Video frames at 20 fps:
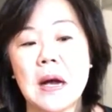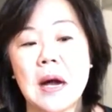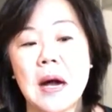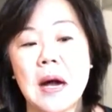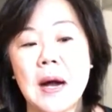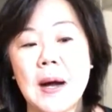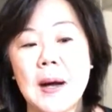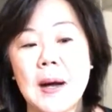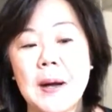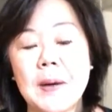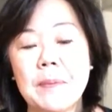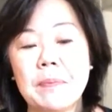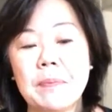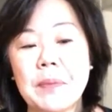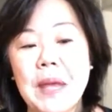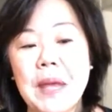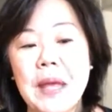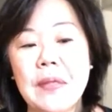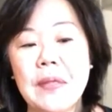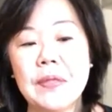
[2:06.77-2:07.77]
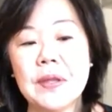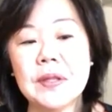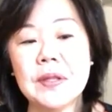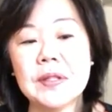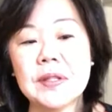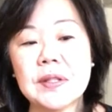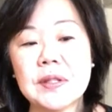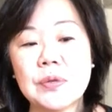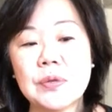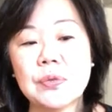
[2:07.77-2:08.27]
And
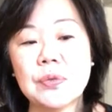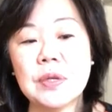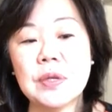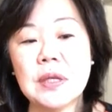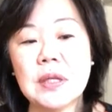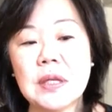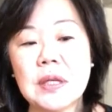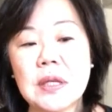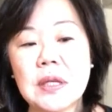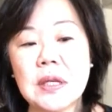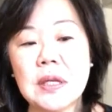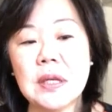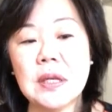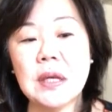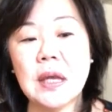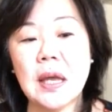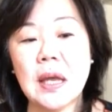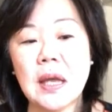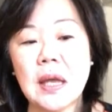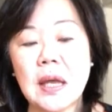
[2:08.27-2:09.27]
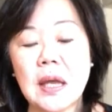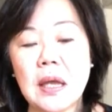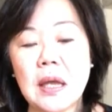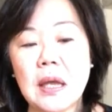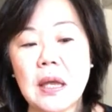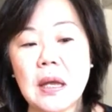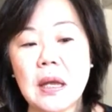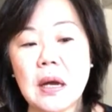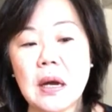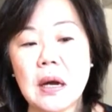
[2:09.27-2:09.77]
this is really
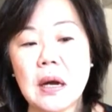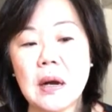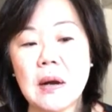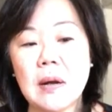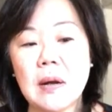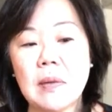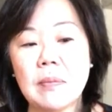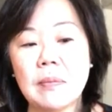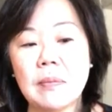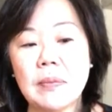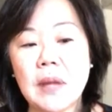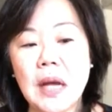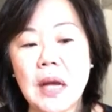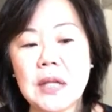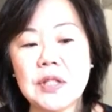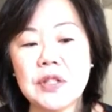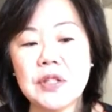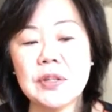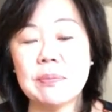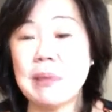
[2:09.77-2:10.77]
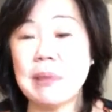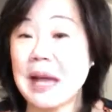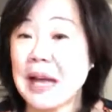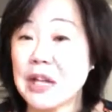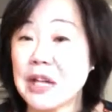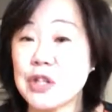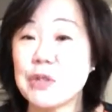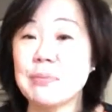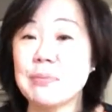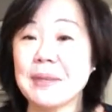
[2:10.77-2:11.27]
a not just a
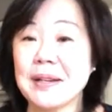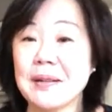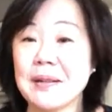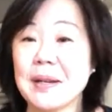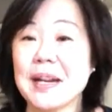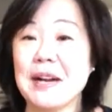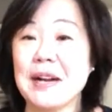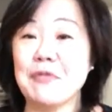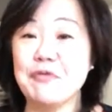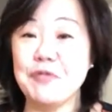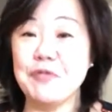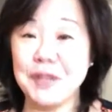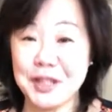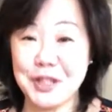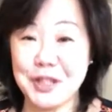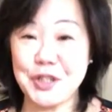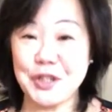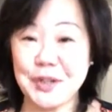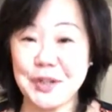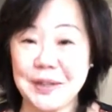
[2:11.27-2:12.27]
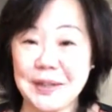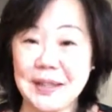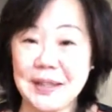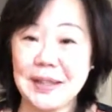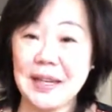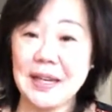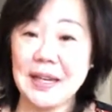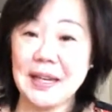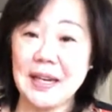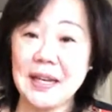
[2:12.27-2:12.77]
passion, but a conviction
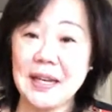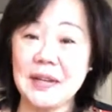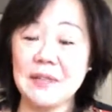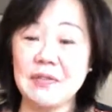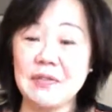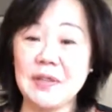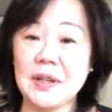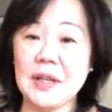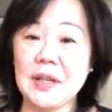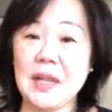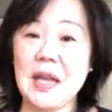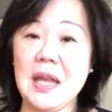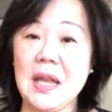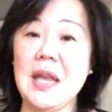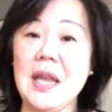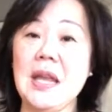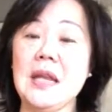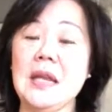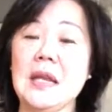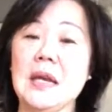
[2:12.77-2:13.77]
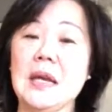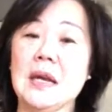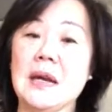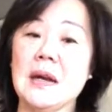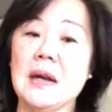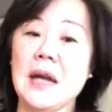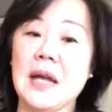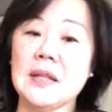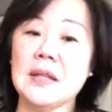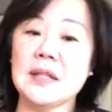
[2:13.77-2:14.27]
that I kind of gained
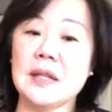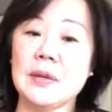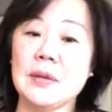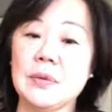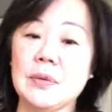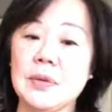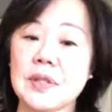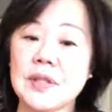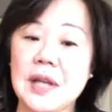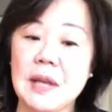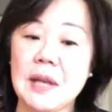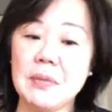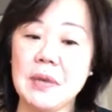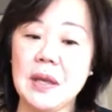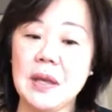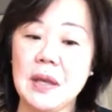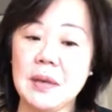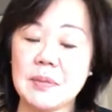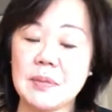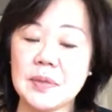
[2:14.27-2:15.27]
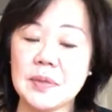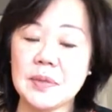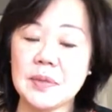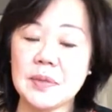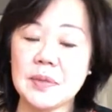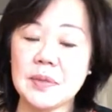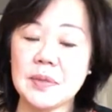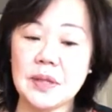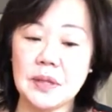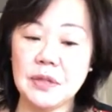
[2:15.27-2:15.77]
as I was IBM's
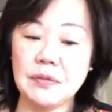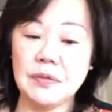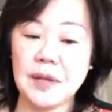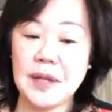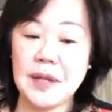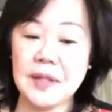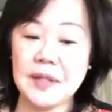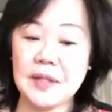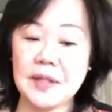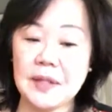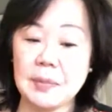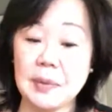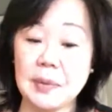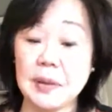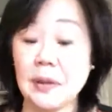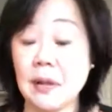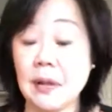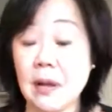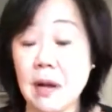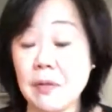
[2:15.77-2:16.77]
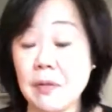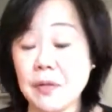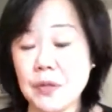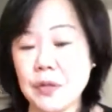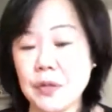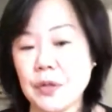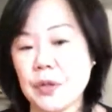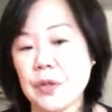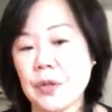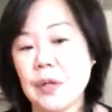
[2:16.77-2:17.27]
Chief
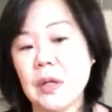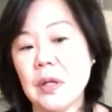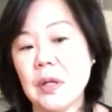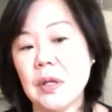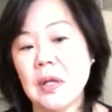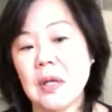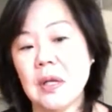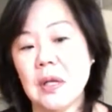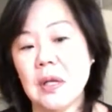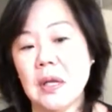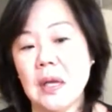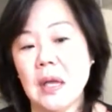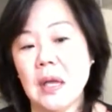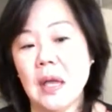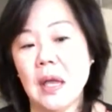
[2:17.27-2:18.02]
Accessibility Officer.